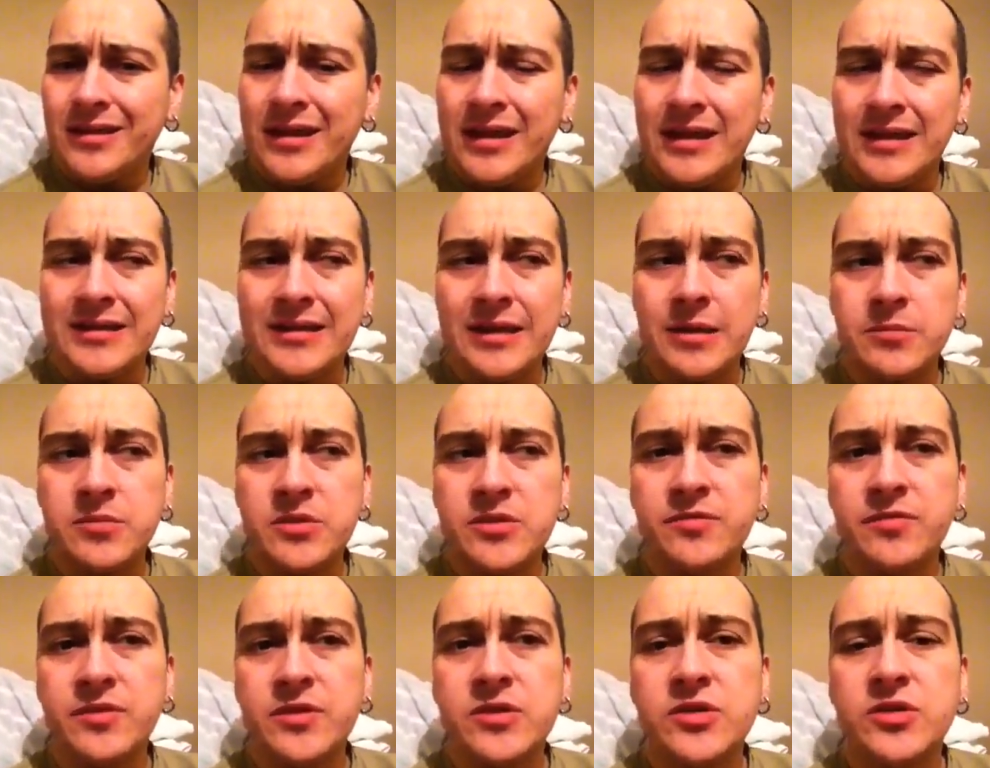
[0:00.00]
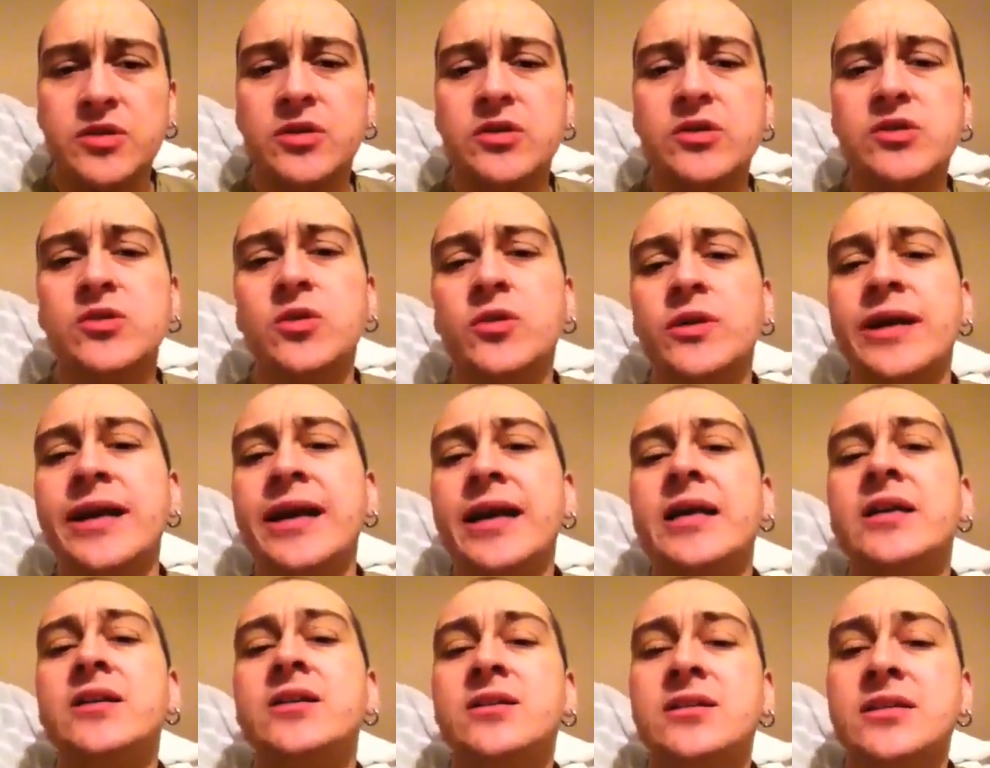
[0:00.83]
In terms of zoning
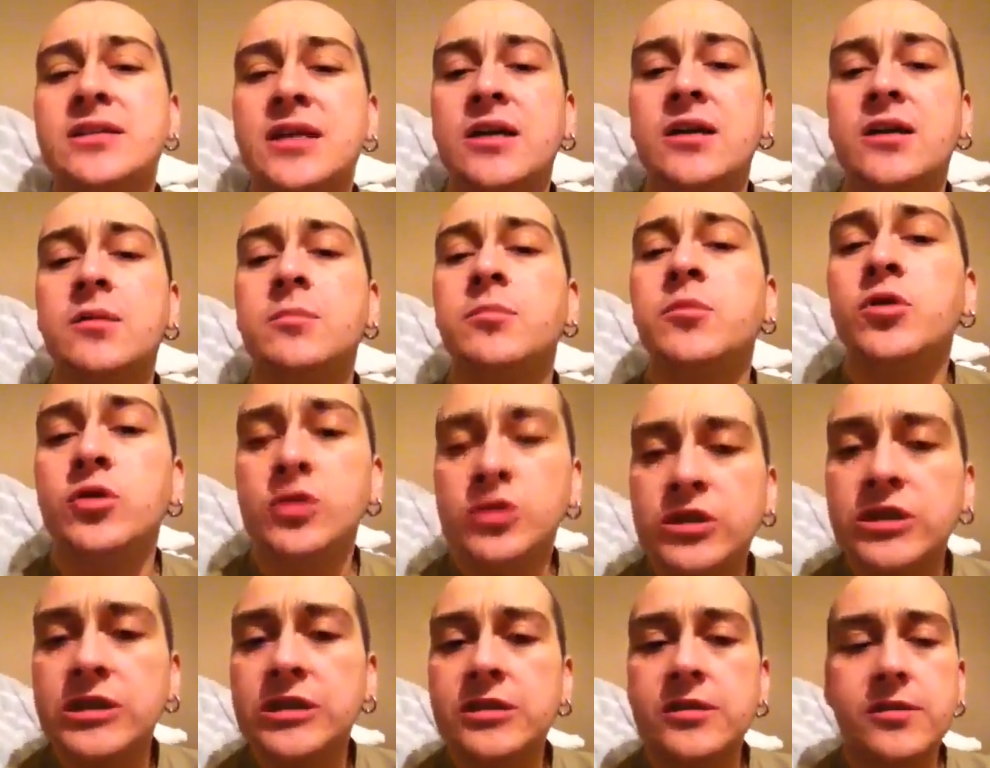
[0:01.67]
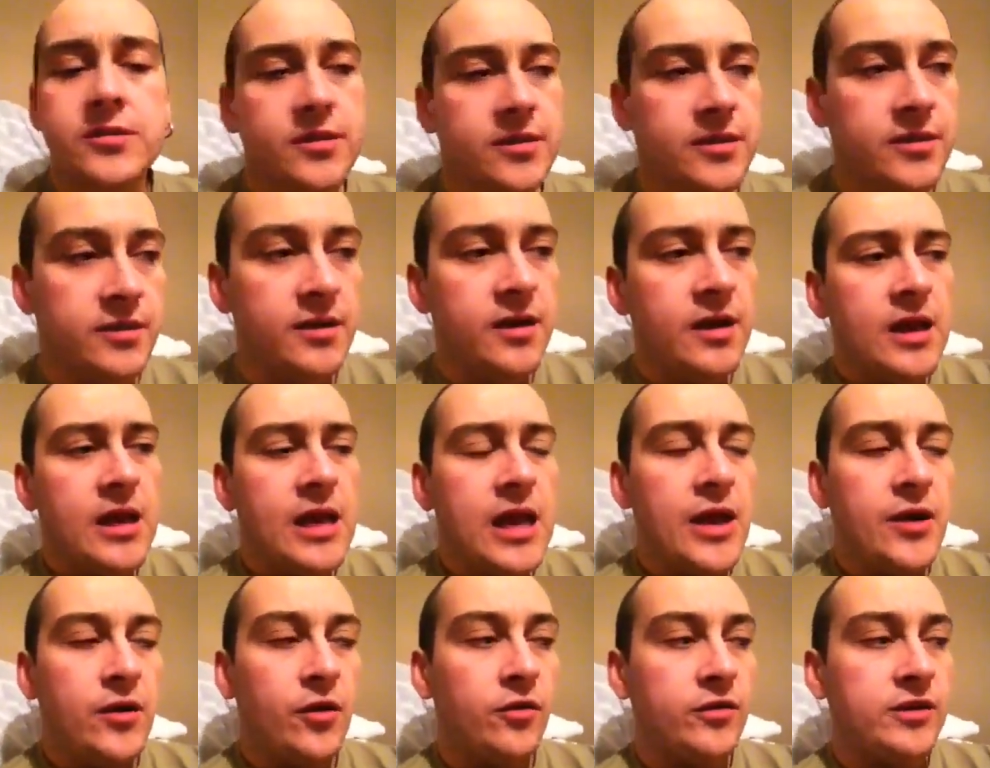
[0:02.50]
into certain emotions and
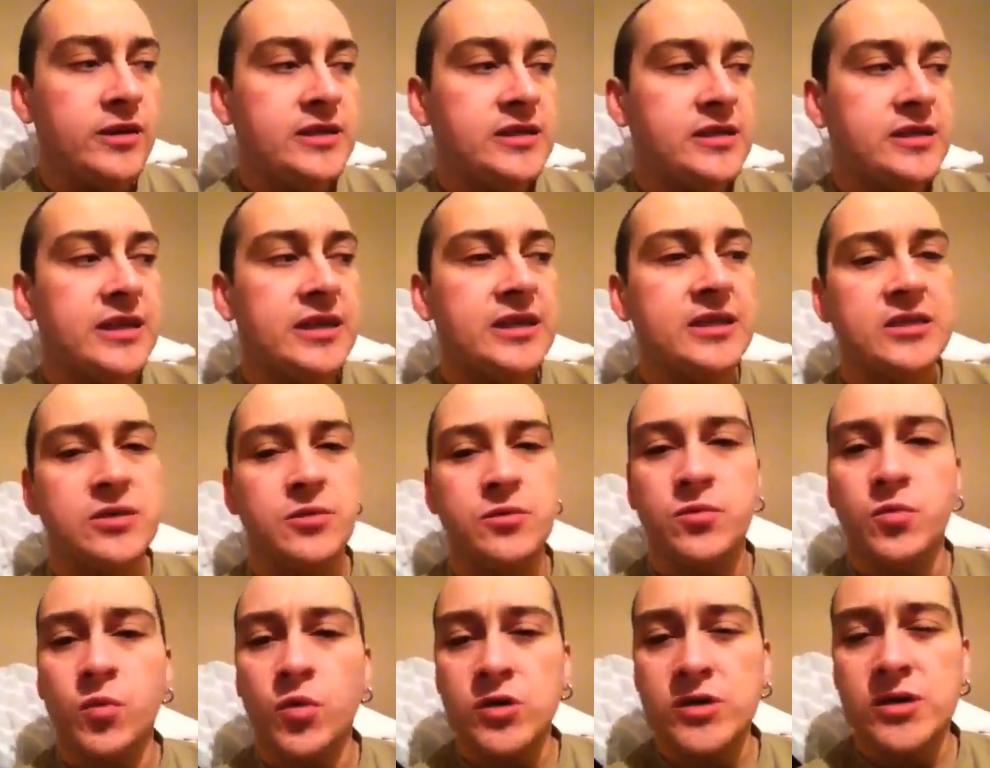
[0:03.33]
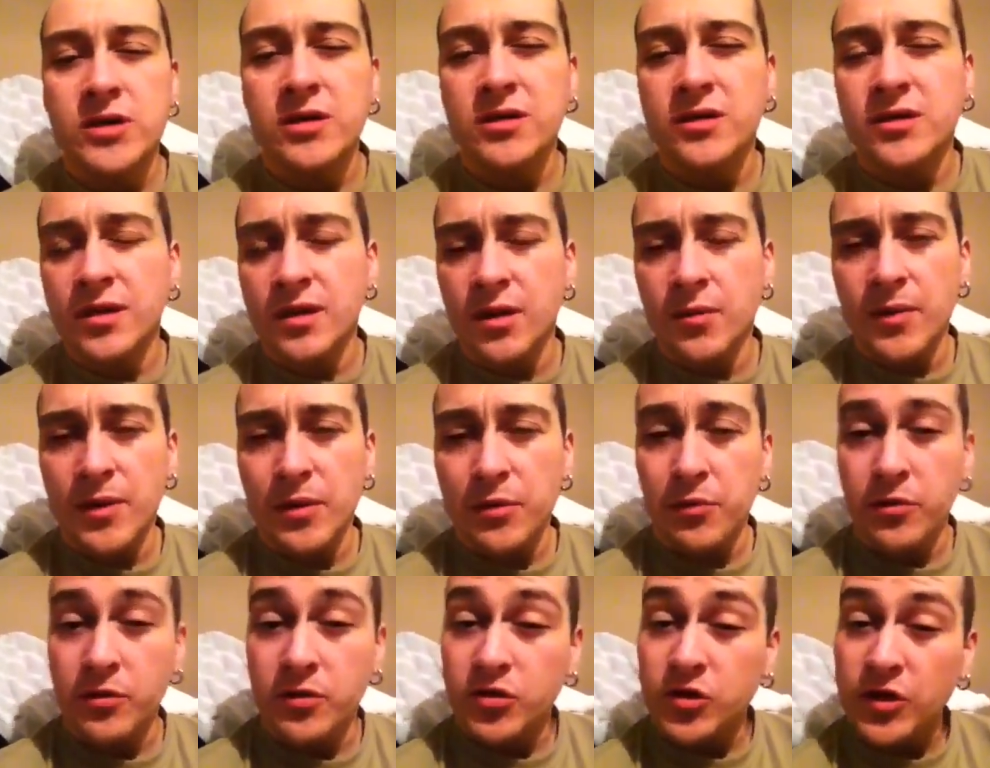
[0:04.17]
all these things, it wasn't until I went
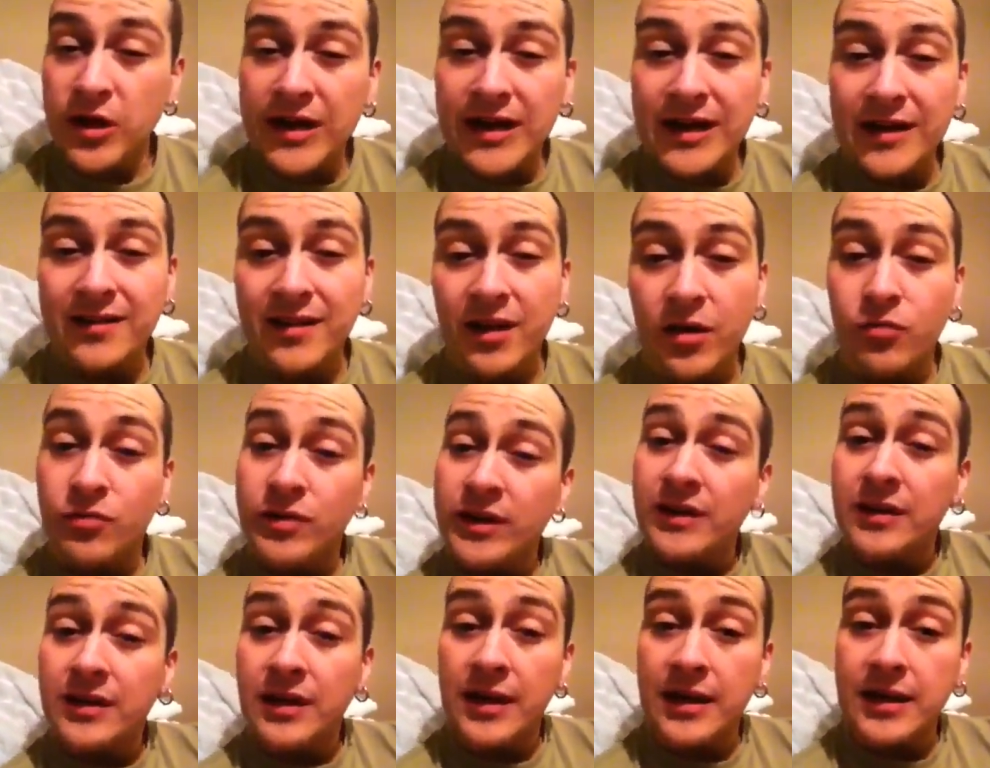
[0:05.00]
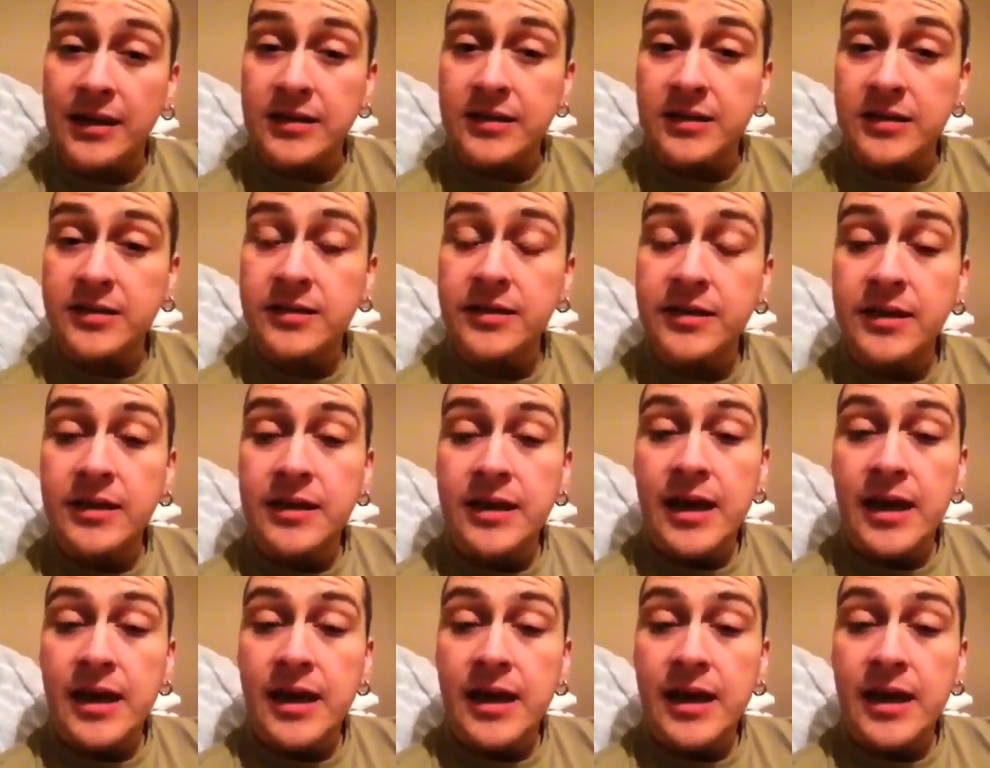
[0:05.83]
through training that I realised